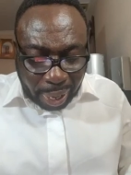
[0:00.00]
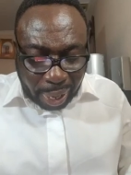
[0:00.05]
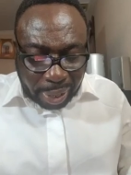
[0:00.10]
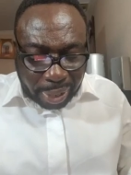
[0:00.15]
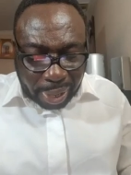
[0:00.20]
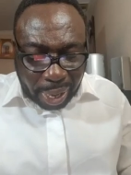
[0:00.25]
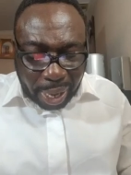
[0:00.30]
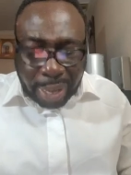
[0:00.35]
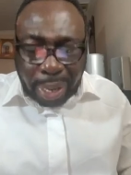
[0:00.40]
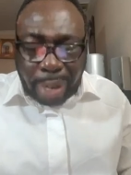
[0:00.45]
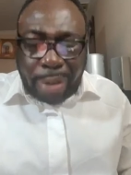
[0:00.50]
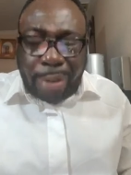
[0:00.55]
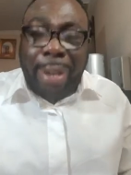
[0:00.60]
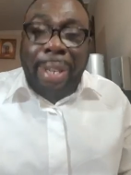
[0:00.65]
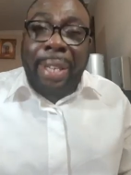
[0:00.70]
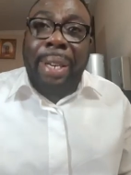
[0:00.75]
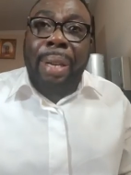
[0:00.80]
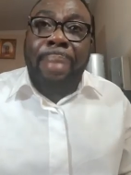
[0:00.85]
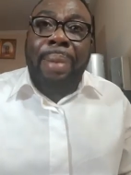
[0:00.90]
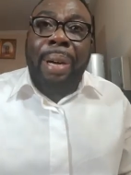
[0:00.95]
I started
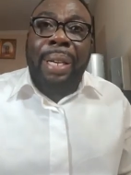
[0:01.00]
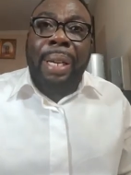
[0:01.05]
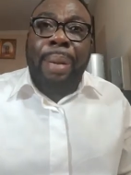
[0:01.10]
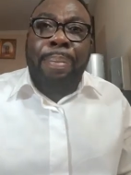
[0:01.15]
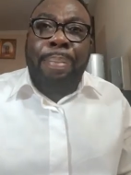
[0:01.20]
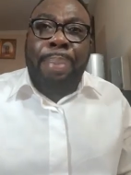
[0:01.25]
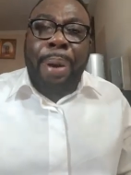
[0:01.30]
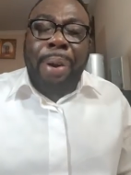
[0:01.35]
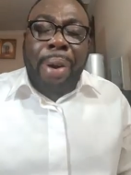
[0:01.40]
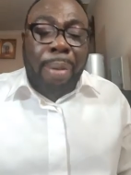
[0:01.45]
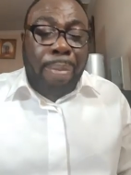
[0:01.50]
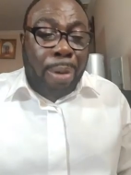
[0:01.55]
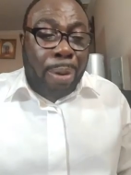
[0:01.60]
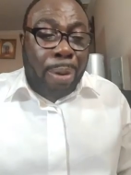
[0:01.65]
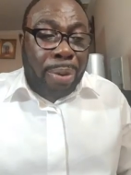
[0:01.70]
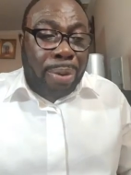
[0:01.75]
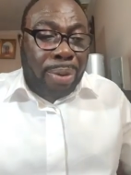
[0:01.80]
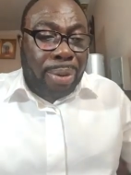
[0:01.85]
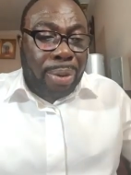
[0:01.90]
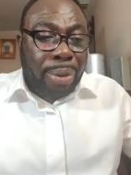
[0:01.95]
talking about the
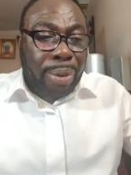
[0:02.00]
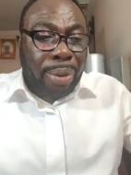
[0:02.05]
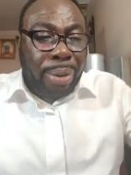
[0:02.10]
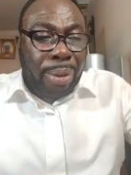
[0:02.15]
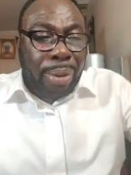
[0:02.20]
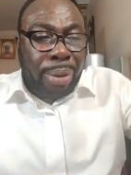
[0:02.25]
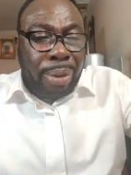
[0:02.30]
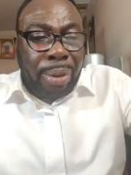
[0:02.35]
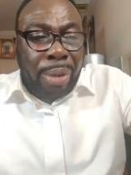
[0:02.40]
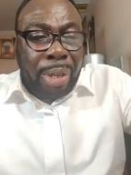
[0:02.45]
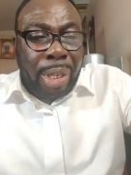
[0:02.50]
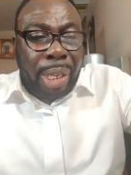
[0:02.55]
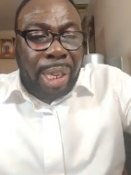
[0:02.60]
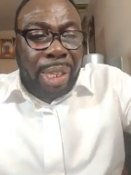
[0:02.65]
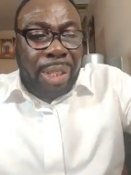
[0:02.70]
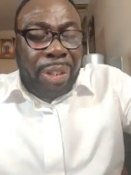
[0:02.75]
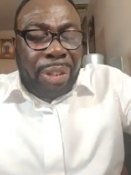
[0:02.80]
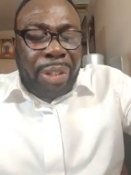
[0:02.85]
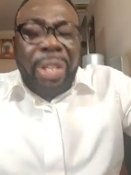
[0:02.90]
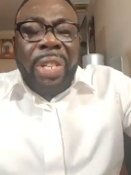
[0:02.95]
parables.
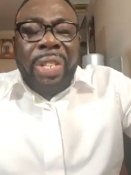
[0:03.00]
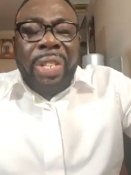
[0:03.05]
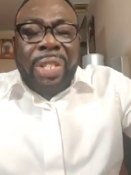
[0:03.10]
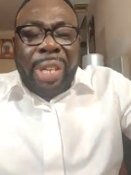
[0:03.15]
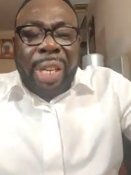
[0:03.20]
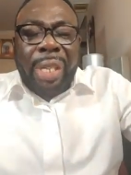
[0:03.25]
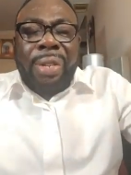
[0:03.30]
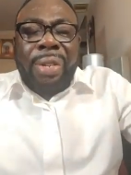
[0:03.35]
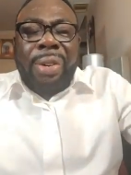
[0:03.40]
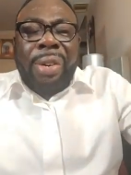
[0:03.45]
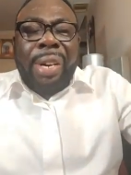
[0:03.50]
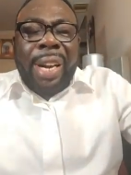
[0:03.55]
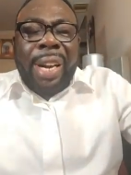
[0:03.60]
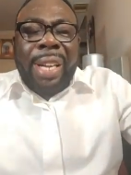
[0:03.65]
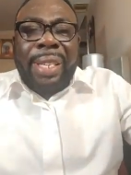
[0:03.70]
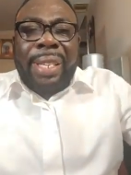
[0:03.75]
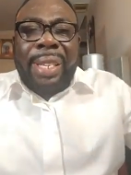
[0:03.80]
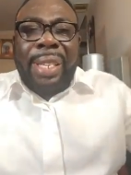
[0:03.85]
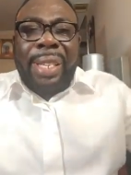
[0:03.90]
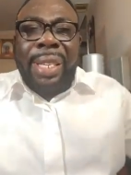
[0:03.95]
Jesus
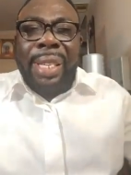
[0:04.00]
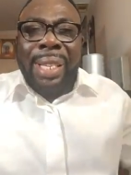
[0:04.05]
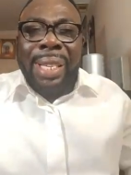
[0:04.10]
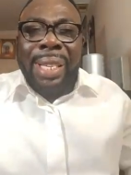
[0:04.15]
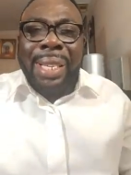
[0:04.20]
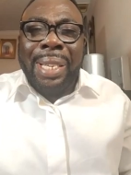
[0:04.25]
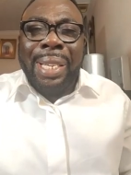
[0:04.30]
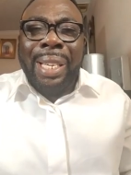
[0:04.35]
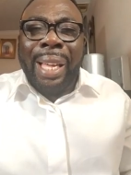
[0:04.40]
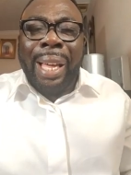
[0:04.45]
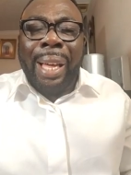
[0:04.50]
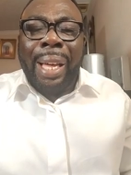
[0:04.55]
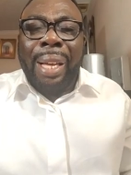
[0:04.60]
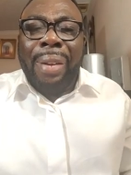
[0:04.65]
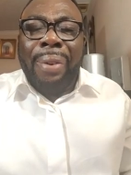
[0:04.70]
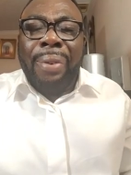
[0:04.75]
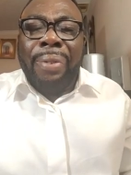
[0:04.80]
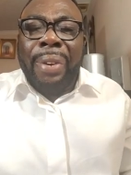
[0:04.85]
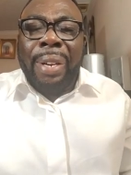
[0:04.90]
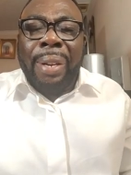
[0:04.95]
Christ
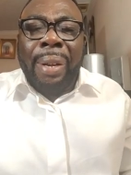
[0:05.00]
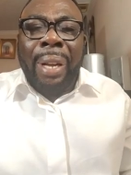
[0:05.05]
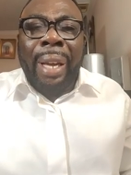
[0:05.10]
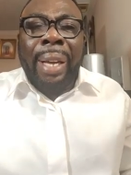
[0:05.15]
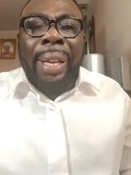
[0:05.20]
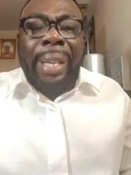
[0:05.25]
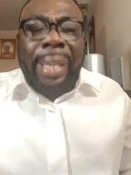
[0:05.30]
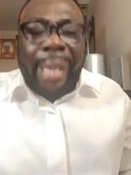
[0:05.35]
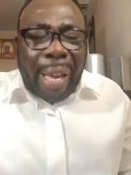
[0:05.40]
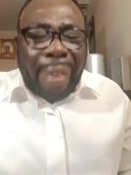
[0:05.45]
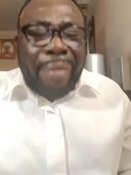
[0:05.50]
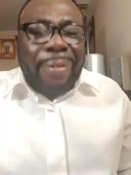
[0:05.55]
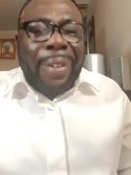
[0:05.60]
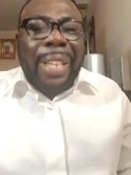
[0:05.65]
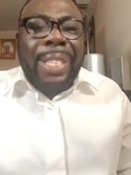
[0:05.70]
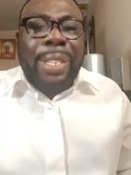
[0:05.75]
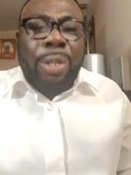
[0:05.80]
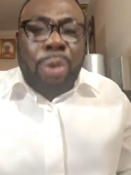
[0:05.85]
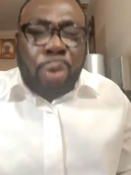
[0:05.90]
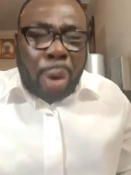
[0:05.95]
gave
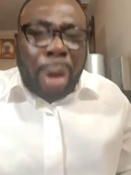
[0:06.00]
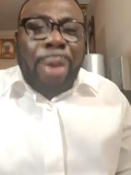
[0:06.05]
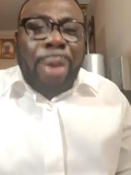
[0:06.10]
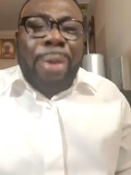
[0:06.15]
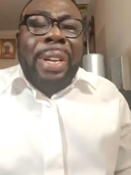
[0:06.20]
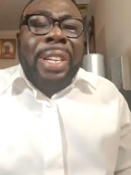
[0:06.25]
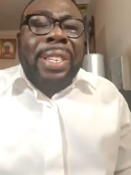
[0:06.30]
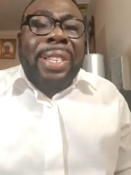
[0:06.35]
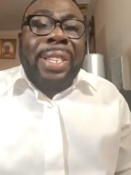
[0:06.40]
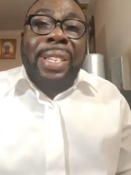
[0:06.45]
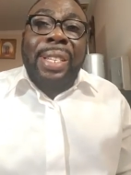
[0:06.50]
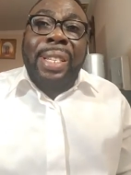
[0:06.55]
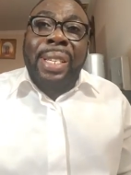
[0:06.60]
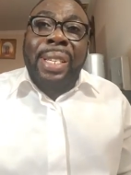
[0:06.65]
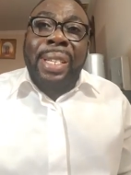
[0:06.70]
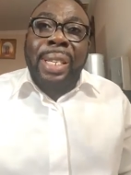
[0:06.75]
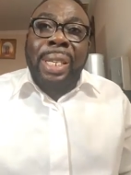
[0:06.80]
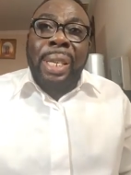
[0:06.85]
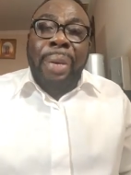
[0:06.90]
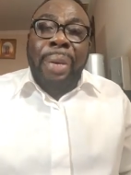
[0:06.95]
us stories
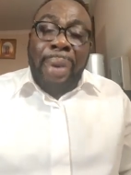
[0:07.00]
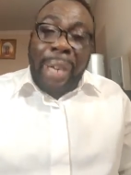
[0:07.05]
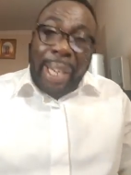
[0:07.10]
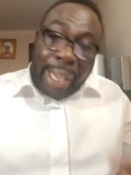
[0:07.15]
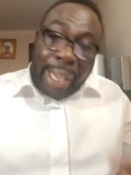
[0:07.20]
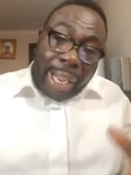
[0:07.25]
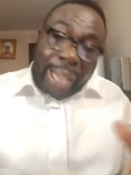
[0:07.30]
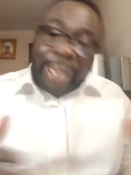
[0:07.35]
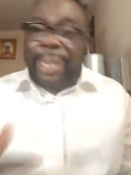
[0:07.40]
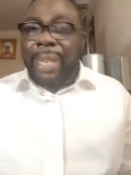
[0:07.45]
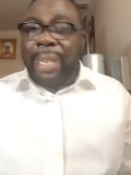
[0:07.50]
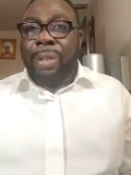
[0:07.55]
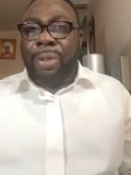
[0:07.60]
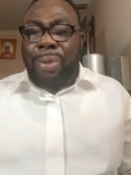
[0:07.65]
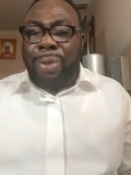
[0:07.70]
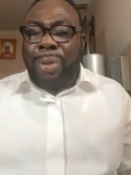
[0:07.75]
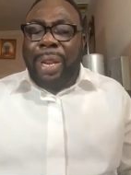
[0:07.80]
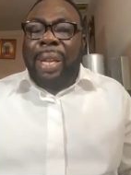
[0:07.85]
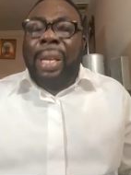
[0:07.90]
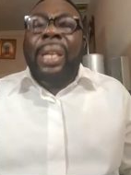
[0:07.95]
relating
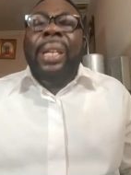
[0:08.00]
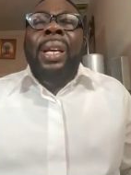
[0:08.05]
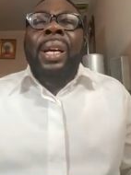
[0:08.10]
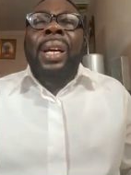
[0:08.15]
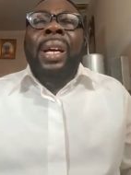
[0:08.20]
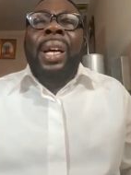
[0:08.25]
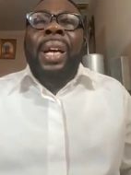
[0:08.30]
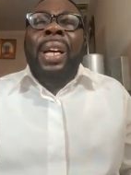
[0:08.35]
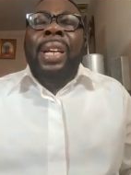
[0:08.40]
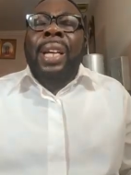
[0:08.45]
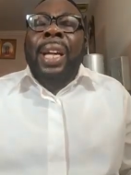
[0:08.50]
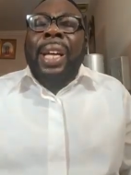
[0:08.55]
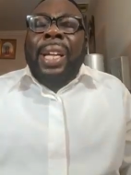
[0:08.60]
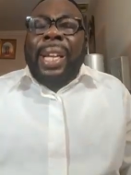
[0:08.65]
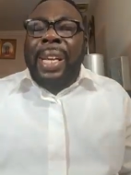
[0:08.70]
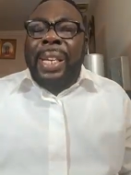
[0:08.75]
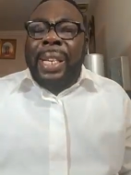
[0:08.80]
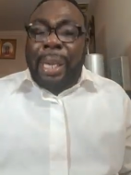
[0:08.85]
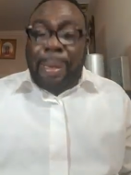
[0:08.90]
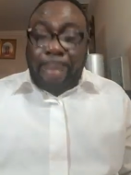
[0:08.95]
to the, the
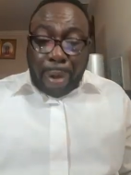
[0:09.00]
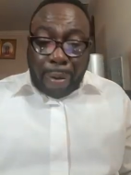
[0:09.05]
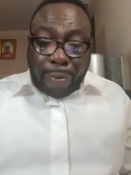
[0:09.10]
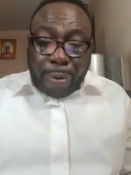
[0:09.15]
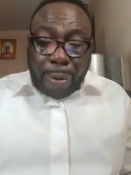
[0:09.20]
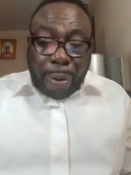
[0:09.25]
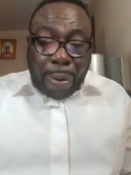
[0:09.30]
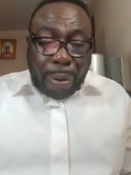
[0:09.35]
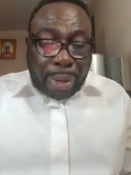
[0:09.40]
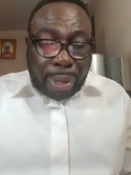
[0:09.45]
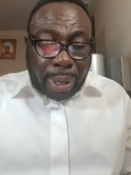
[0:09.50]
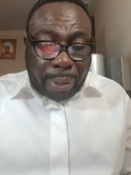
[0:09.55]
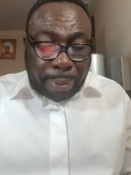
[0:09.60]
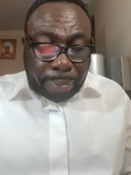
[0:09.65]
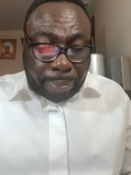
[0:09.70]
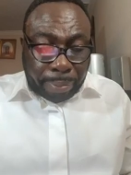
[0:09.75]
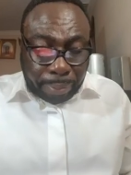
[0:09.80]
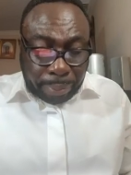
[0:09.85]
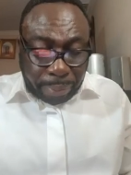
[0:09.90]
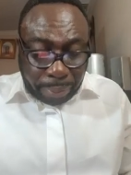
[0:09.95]
kingdom of God.
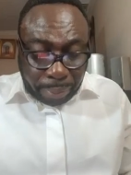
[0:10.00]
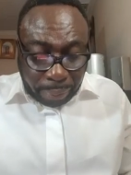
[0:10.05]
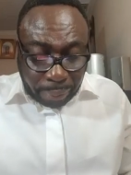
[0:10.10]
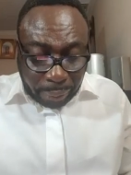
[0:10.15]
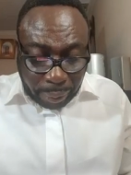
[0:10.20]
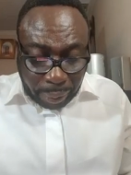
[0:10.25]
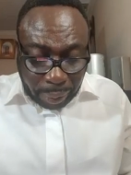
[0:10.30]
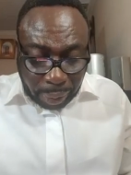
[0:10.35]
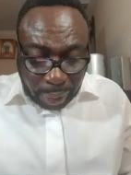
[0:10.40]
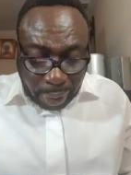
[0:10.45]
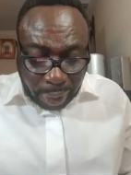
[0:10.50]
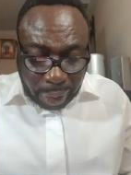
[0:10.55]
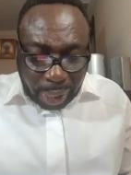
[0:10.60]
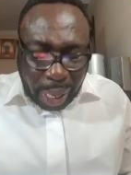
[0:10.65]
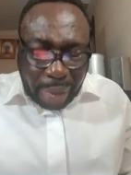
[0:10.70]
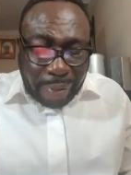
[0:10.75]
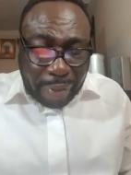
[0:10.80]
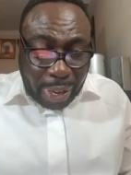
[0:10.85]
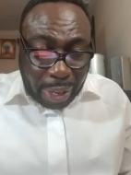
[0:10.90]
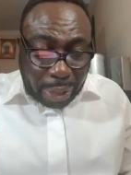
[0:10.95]
He
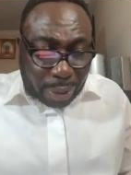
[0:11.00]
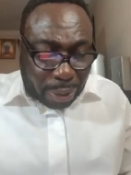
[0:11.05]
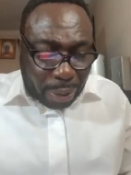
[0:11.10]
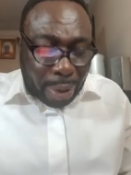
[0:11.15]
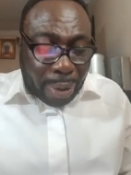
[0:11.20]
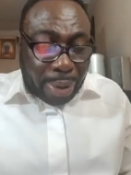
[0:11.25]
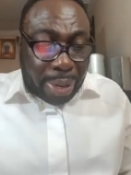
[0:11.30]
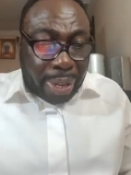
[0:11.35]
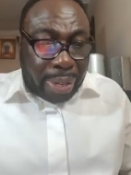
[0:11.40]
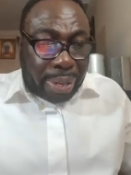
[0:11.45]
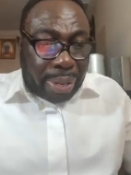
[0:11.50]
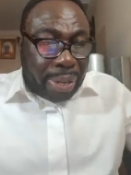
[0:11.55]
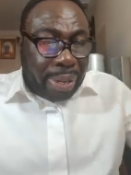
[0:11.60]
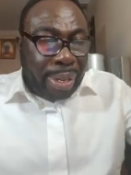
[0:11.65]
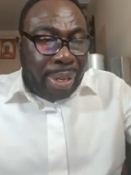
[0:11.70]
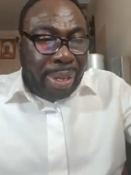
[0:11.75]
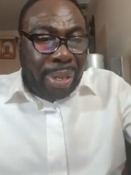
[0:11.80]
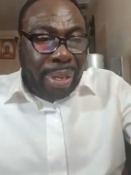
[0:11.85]
gave us stories.